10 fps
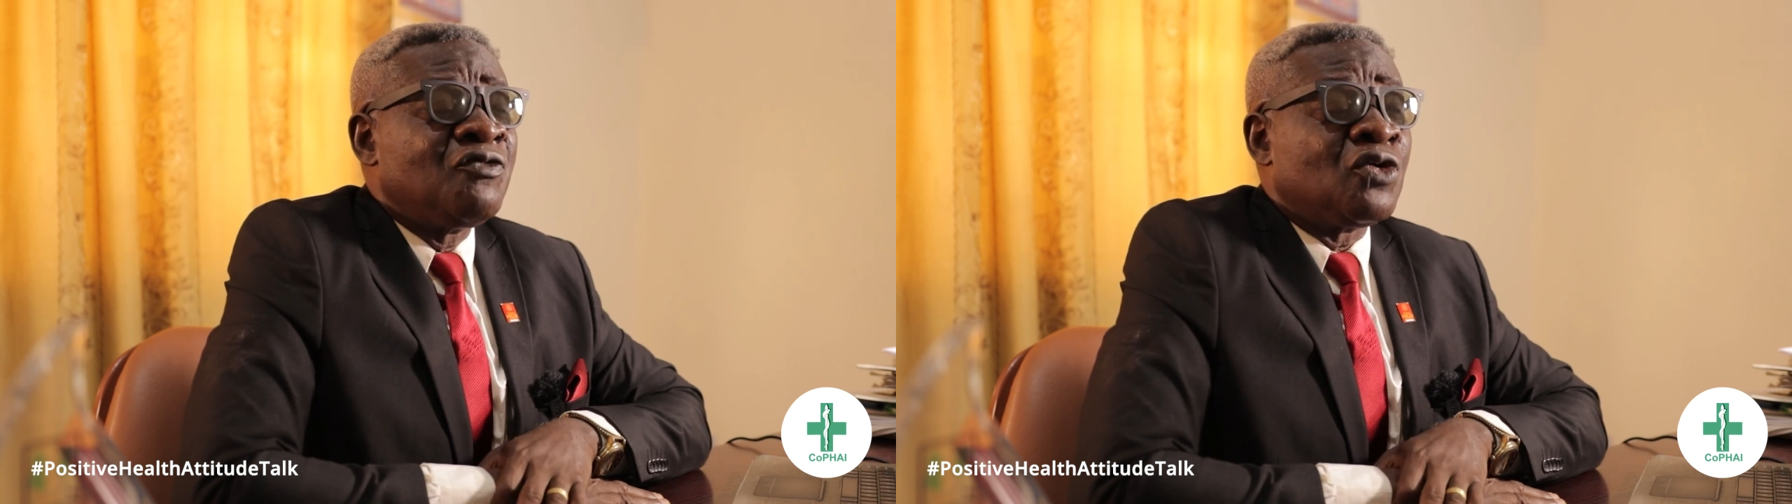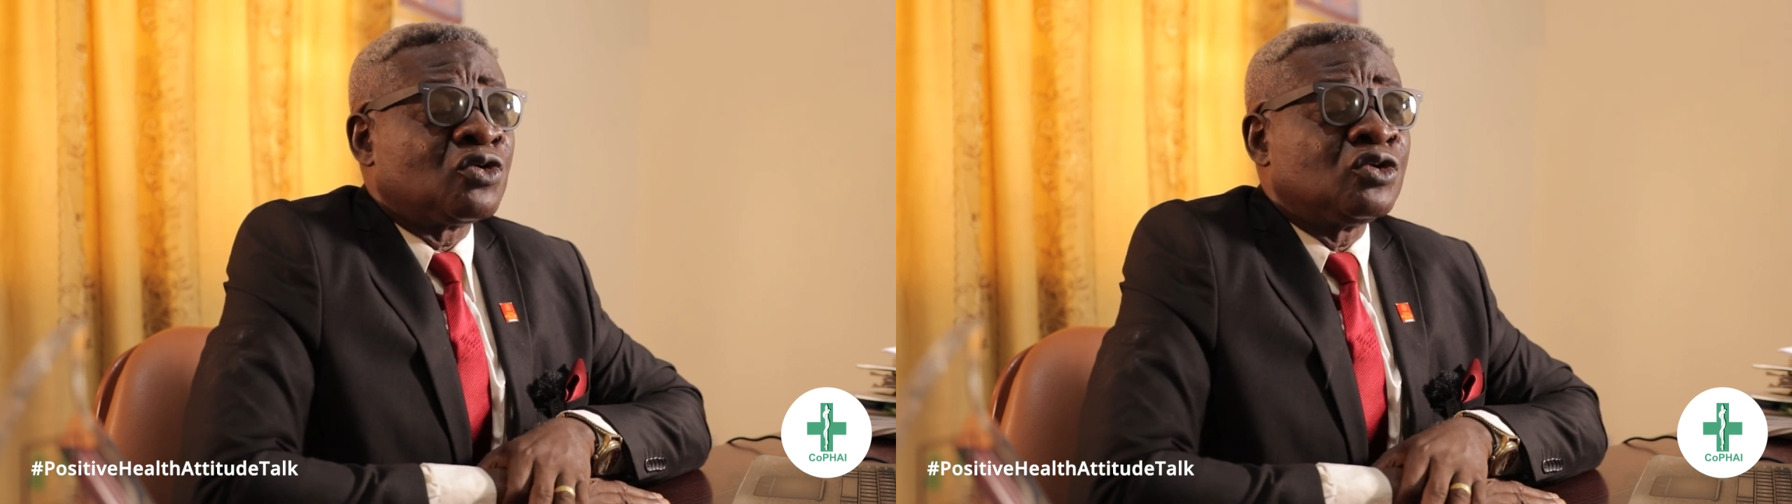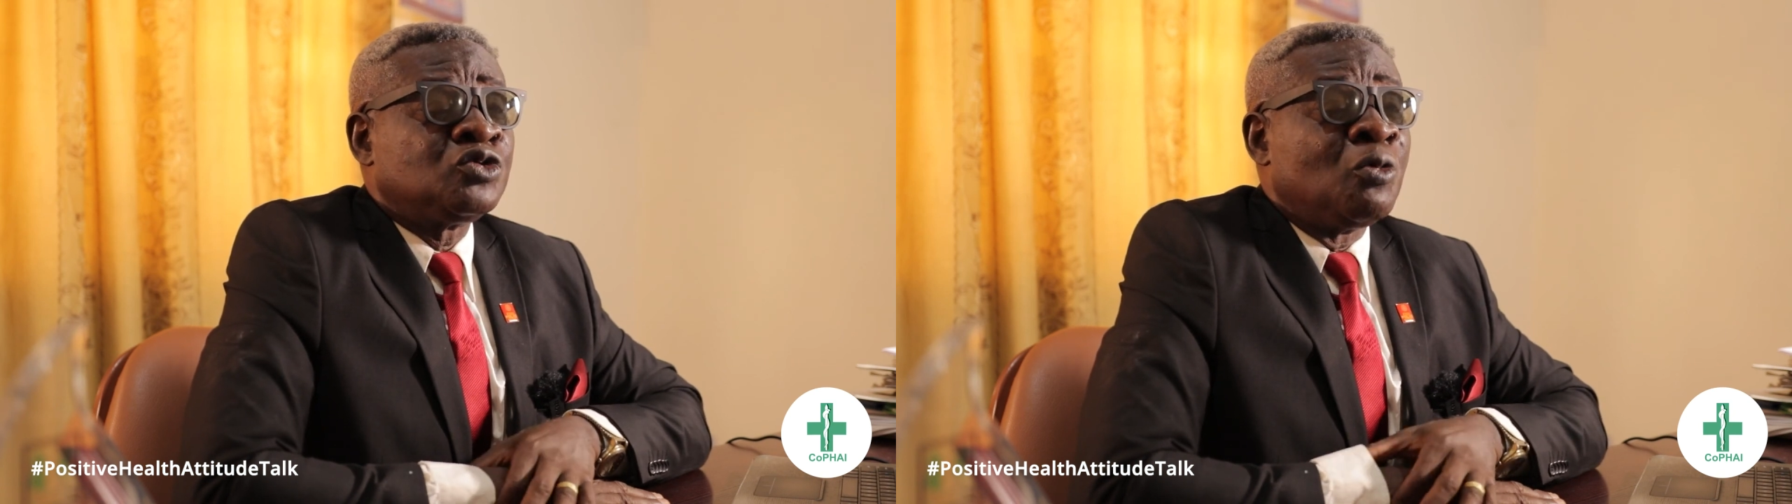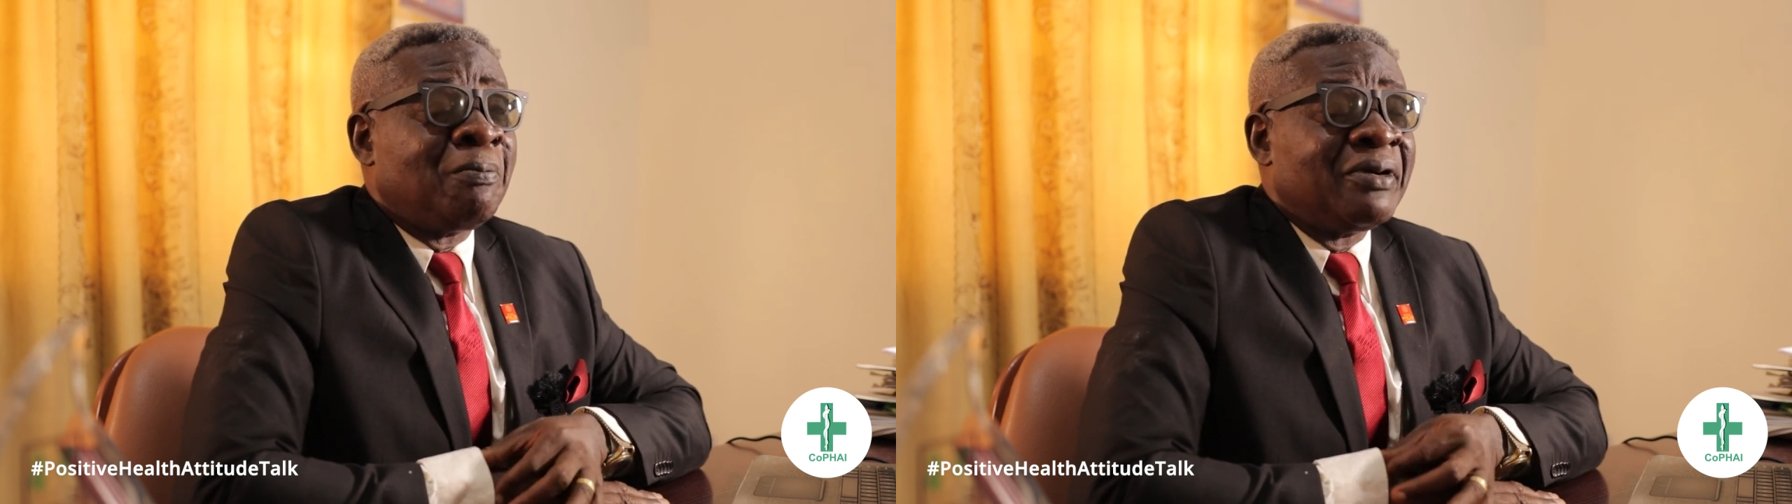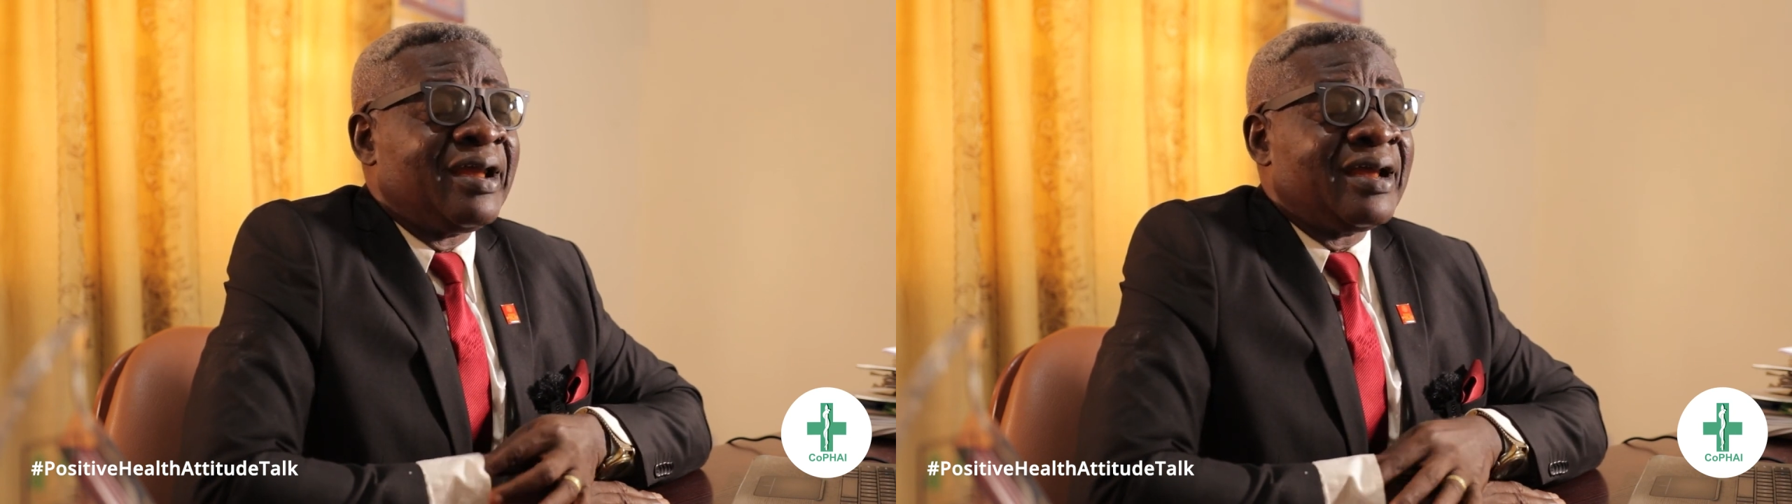for us to
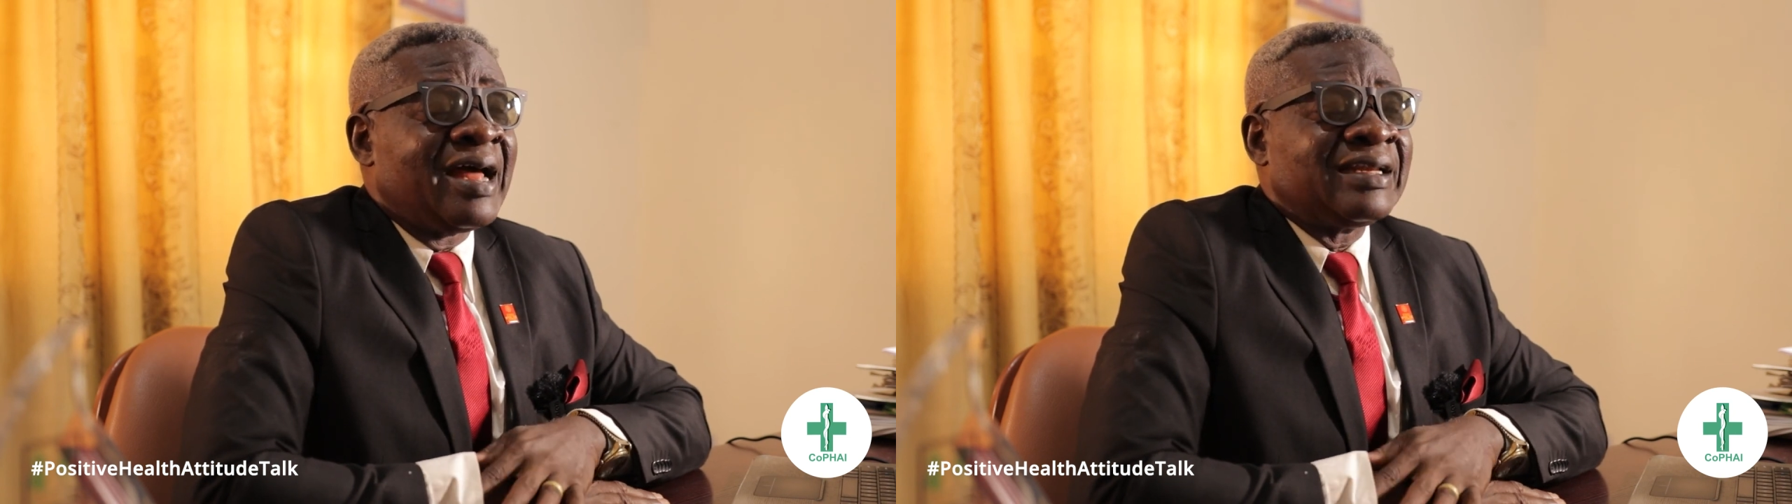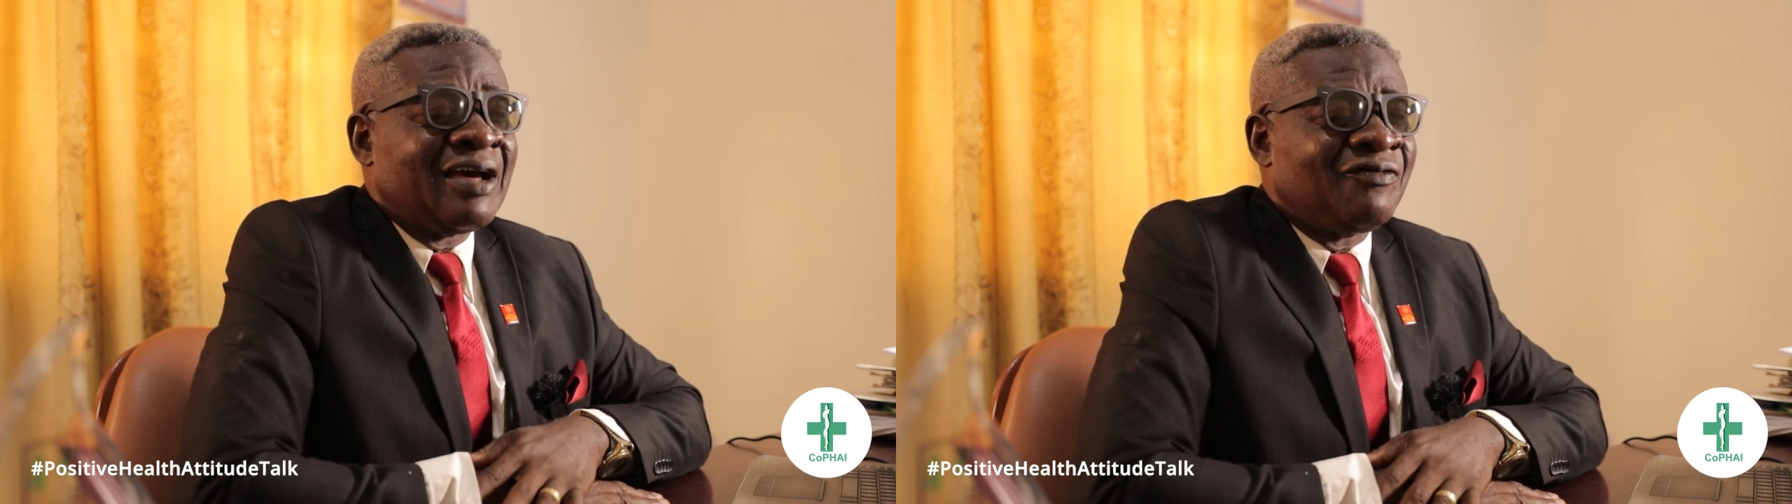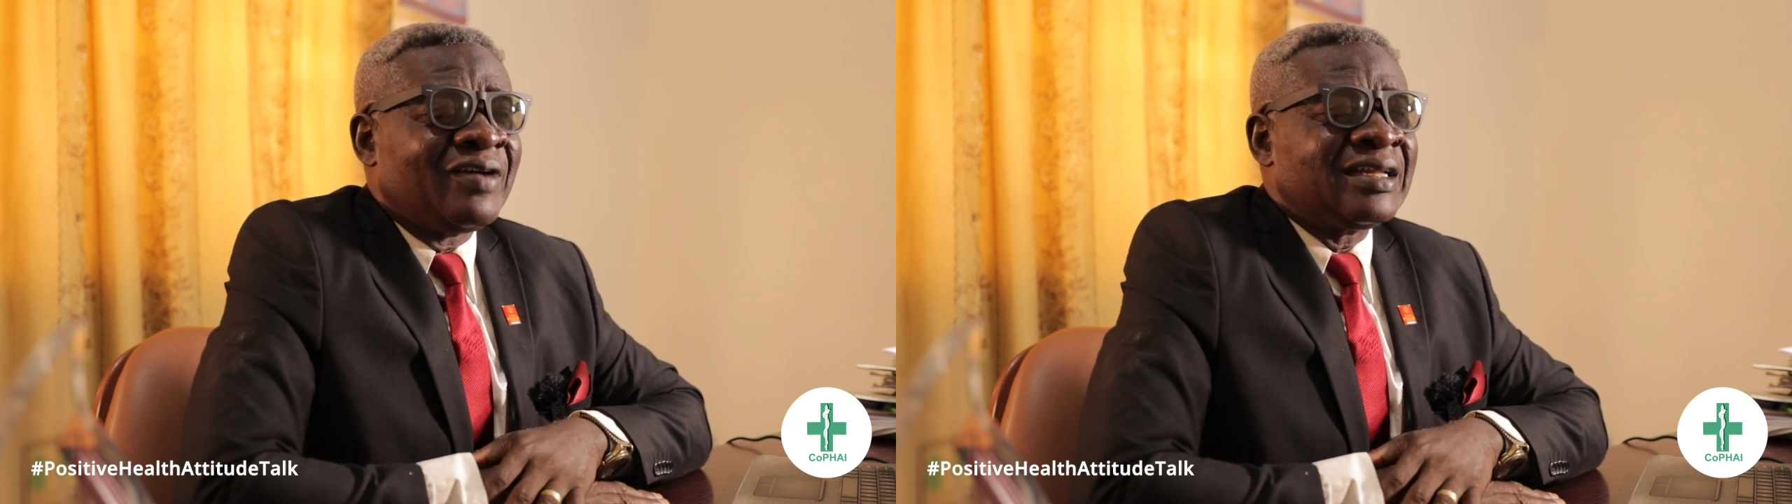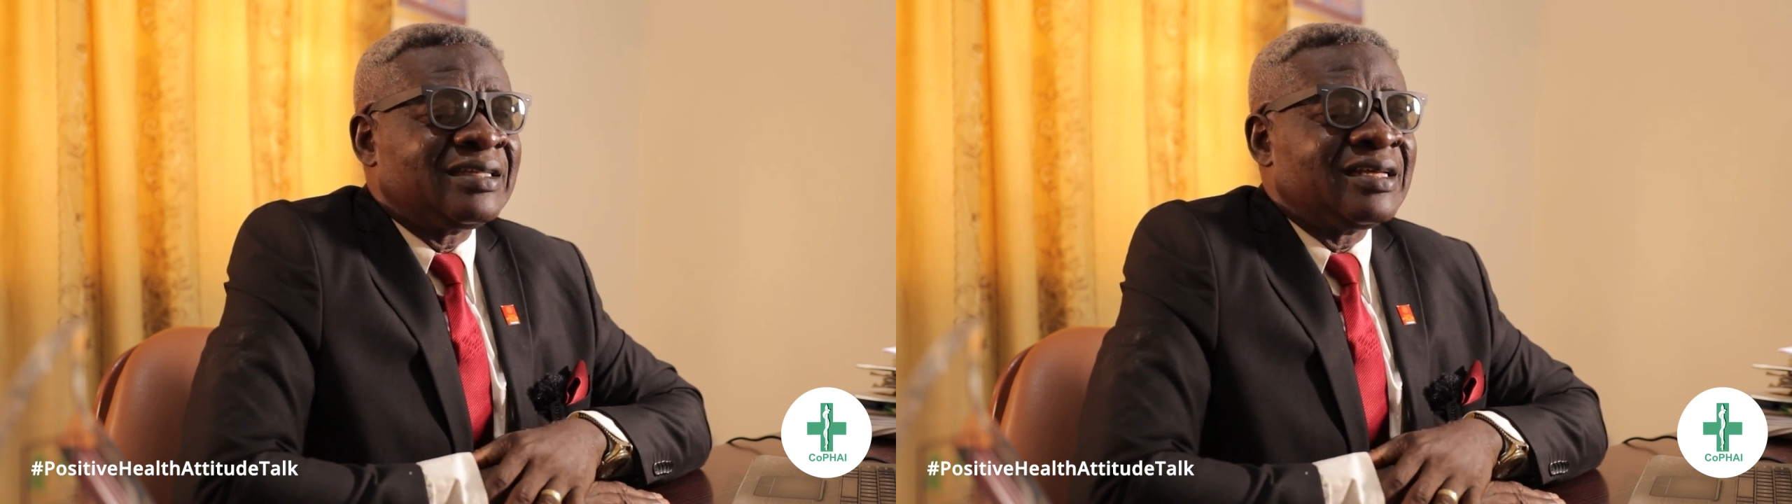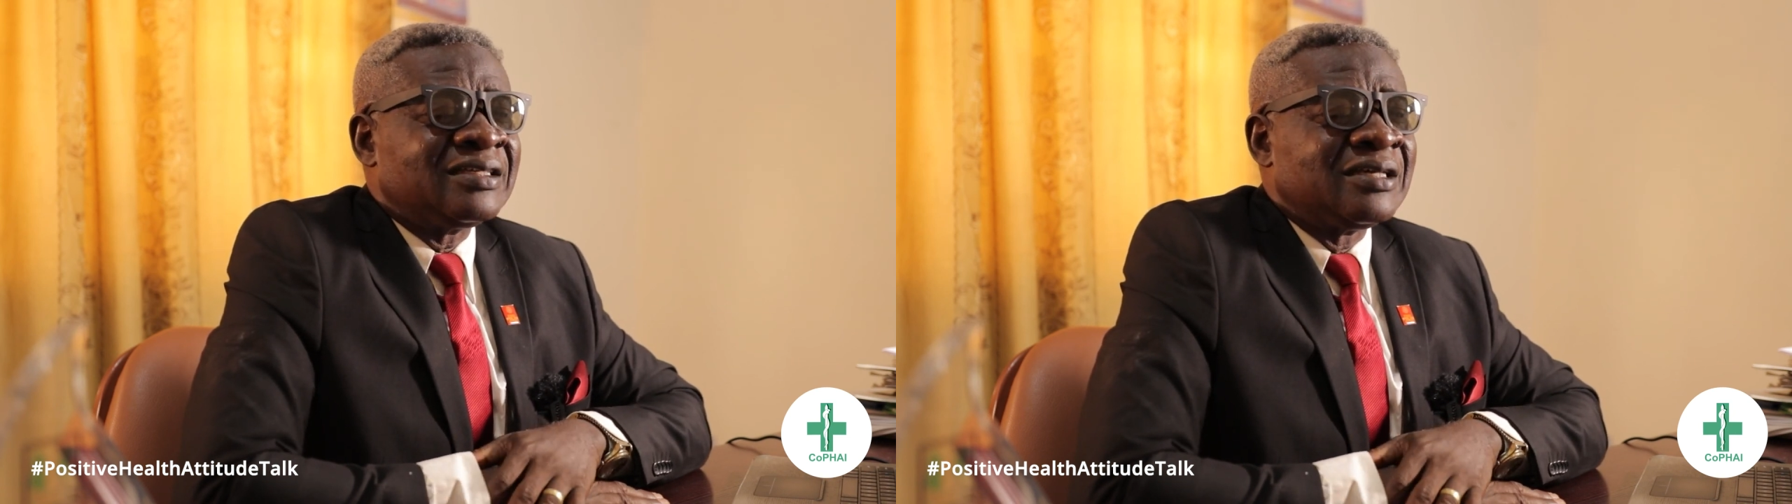pray and avert
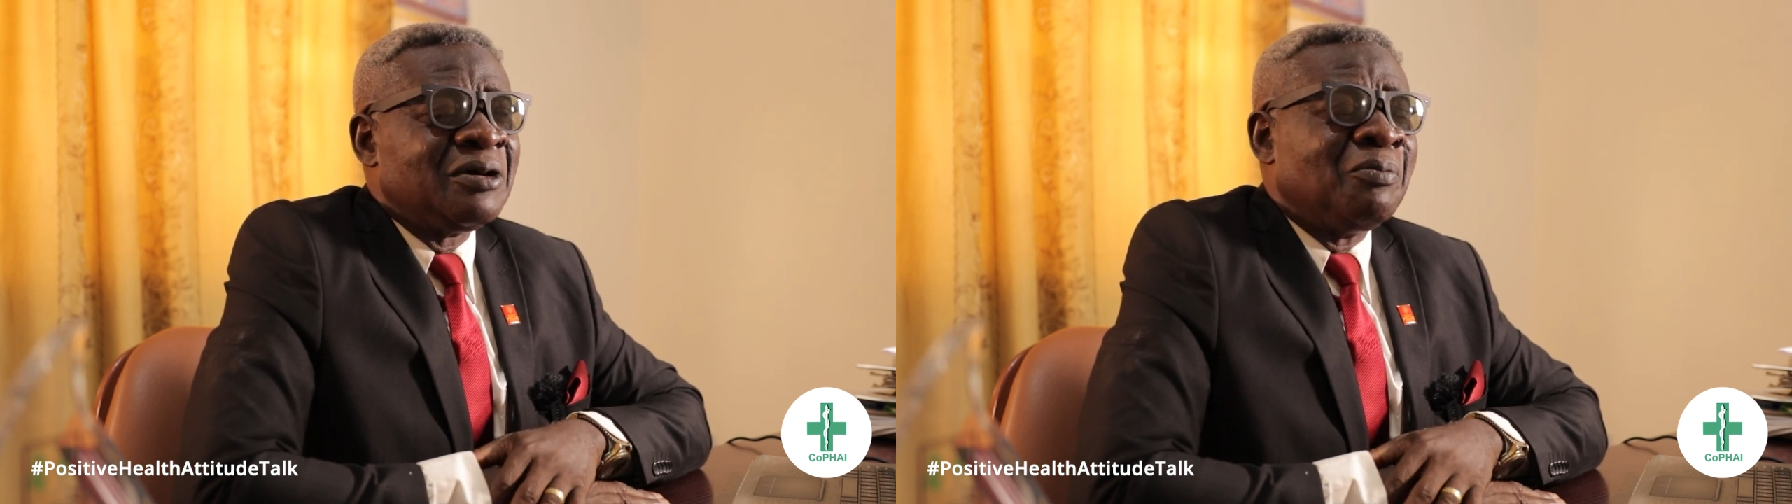things.